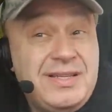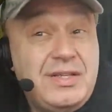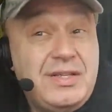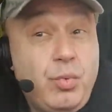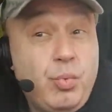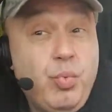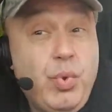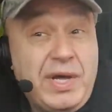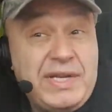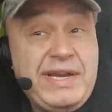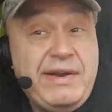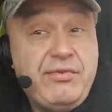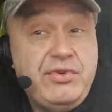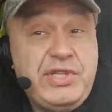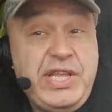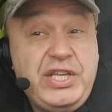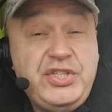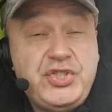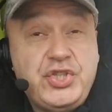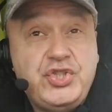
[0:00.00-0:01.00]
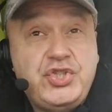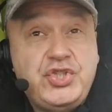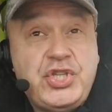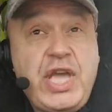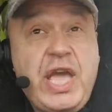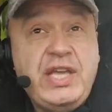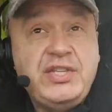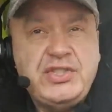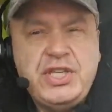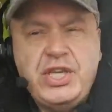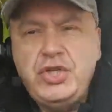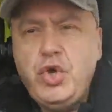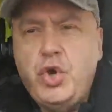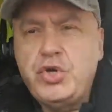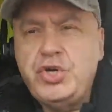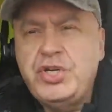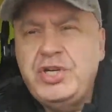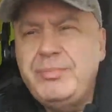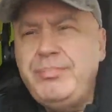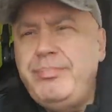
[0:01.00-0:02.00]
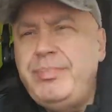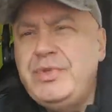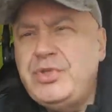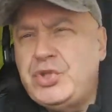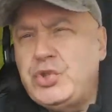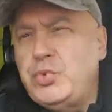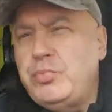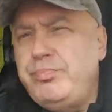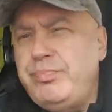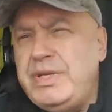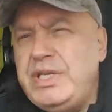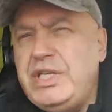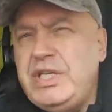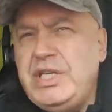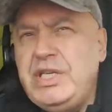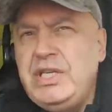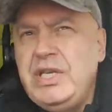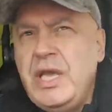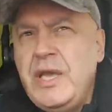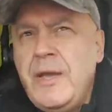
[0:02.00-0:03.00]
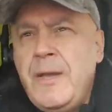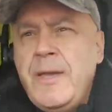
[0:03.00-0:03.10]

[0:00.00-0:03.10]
whatever they suggest in order to be